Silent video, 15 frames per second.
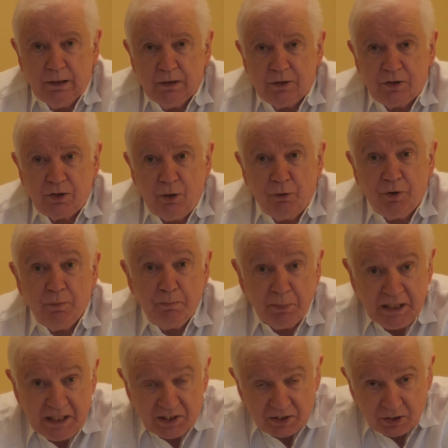So the
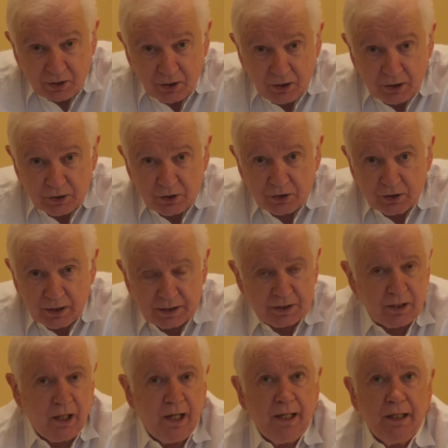me search is
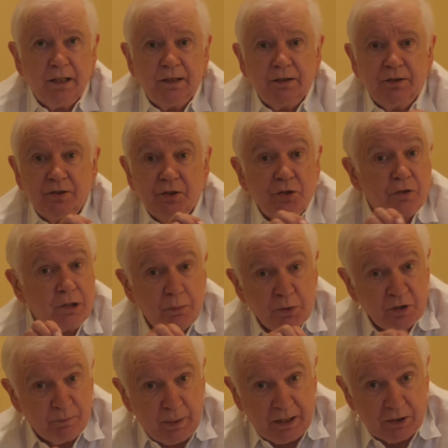like the
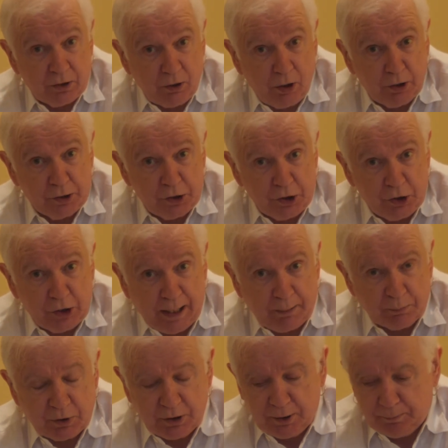description of methodology
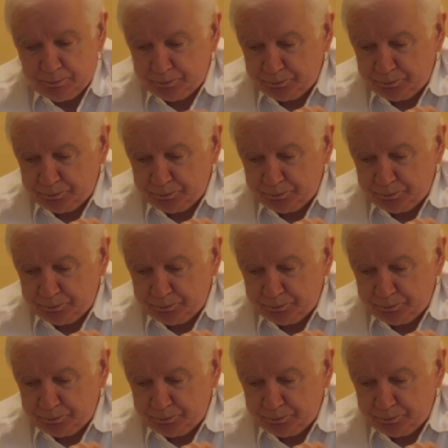chapter.